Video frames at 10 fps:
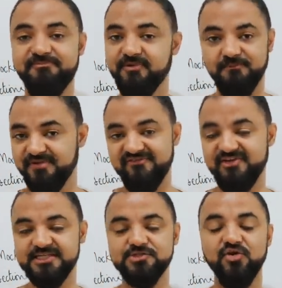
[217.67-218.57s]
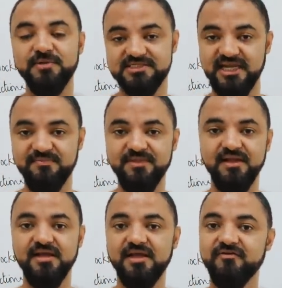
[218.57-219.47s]
the fees is going to be same,
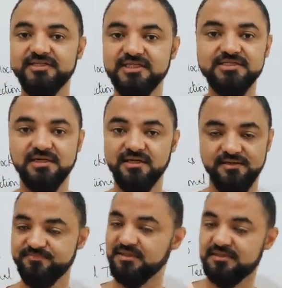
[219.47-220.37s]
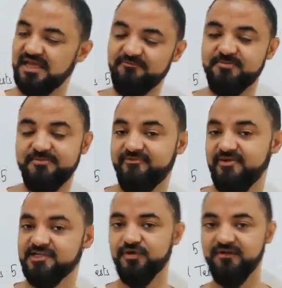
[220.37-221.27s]
which is same
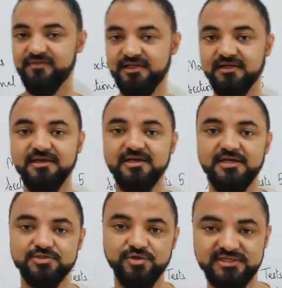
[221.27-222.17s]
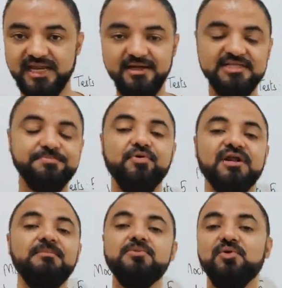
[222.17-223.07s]
fees for everything. So a 10 days
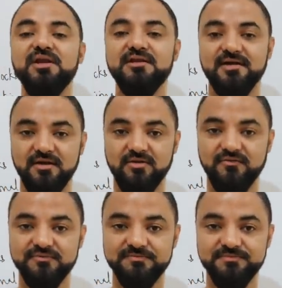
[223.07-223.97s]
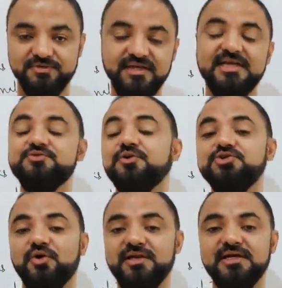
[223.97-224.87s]
program to clear the cutoff. So in case you want
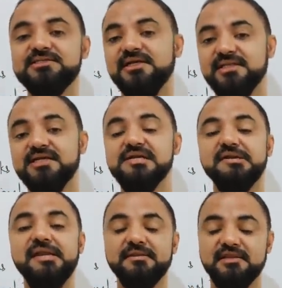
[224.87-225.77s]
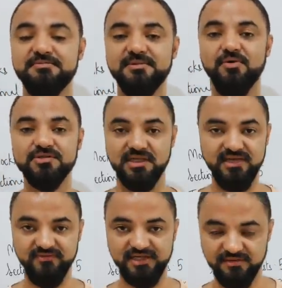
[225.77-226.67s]
to join us, in the description box, I'm
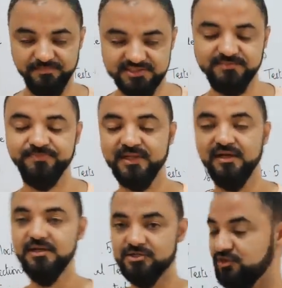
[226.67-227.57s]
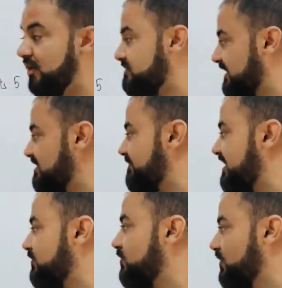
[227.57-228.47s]
given the numbers. So now second
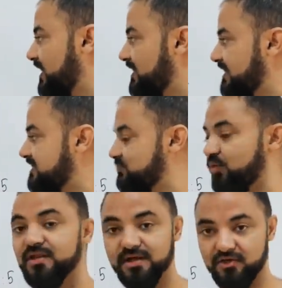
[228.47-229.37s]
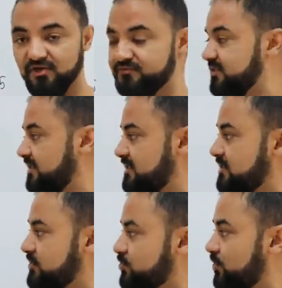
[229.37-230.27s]
part I want to look at is what are the cutoffs.
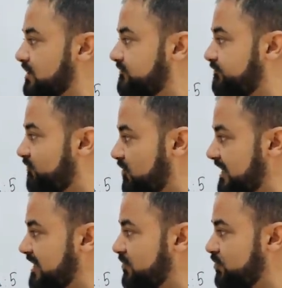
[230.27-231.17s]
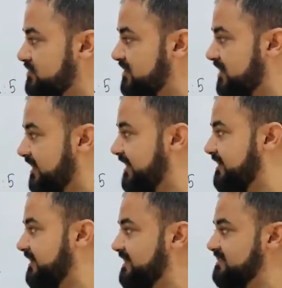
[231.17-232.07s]
So 14 question
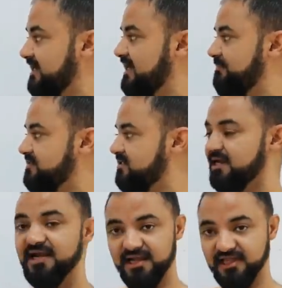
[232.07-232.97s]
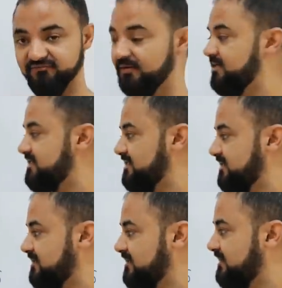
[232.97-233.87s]
correct is 80 percentile in the verbal
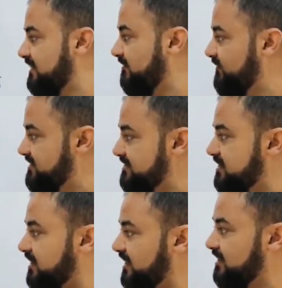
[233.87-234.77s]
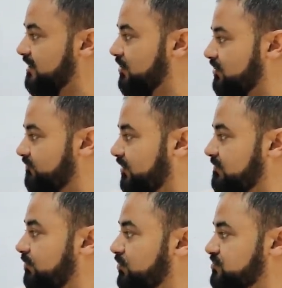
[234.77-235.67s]
section, which is the clearing the cutoff for
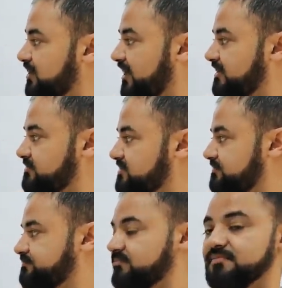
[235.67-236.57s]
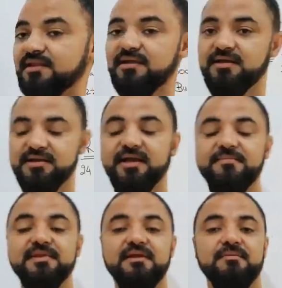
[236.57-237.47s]
most of the IIMs.
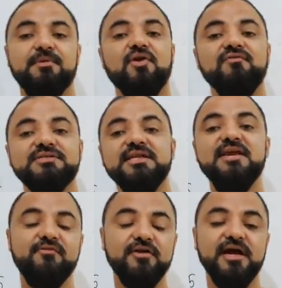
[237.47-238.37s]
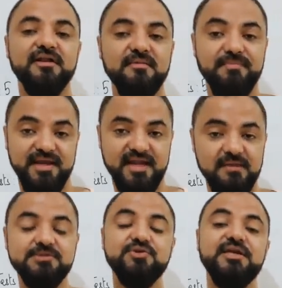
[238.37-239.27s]
Yeah, but obviously if you're trying the main
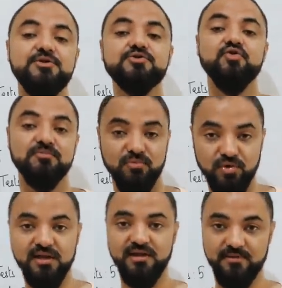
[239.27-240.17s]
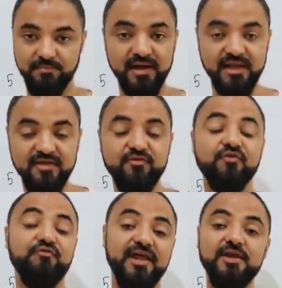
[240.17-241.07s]
IIMs, you need to score more. But if
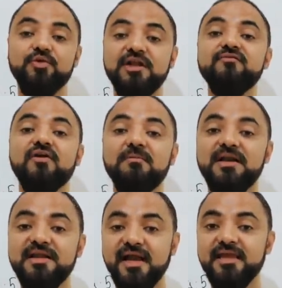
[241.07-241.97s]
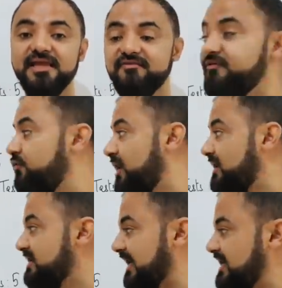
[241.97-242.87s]
you're very good in verbal DI, if you
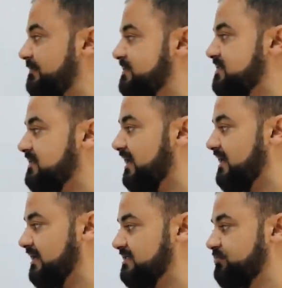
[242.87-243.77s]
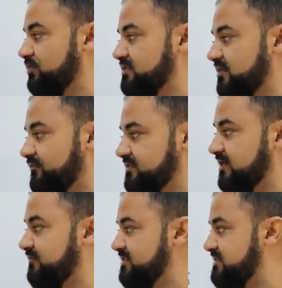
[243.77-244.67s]
get 90 percentile, it's more than
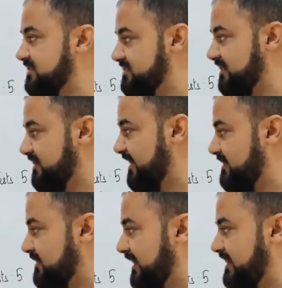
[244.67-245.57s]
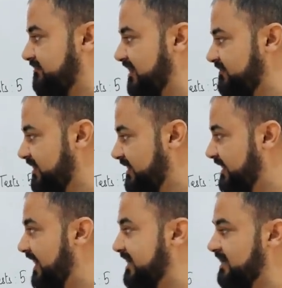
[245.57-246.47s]
sufficient, which is 16 correct, 95,
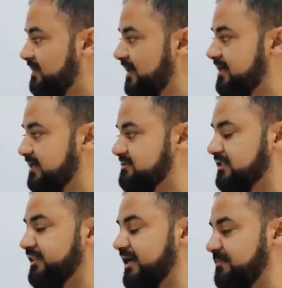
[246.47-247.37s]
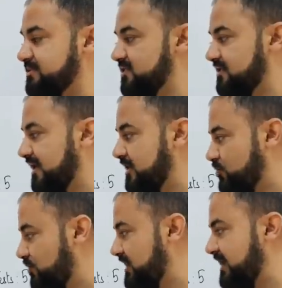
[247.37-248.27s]
18 correct is 90 percentile,
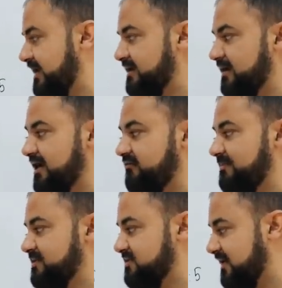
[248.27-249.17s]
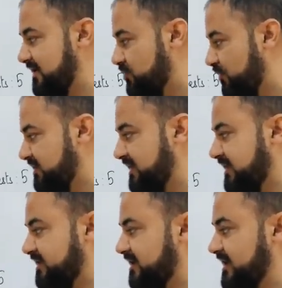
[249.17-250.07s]
20 correct, 95 percentile, 23
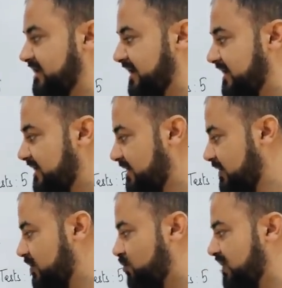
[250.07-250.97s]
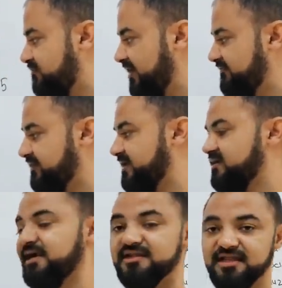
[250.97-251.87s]
correct, 98, 25
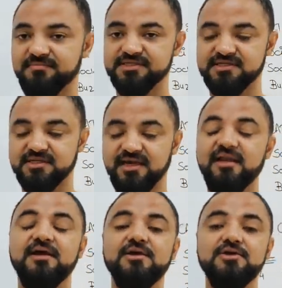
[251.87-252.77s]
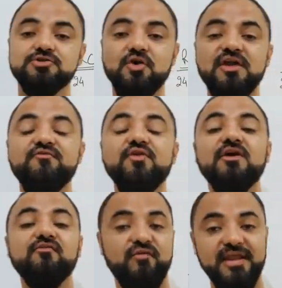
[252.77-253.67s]
correct, 99 percentile. So if you
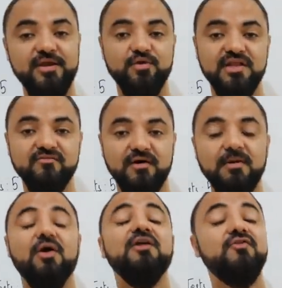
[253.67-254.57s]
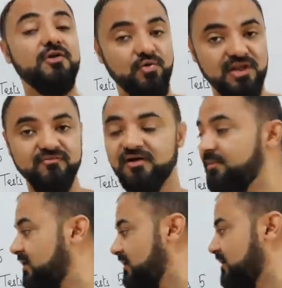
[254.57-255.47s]
are very good in verbal or if you're good in
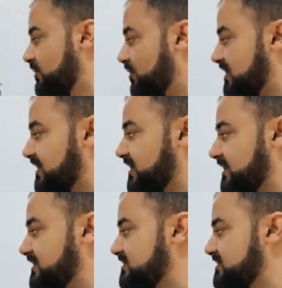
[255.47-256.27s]
verbal, your target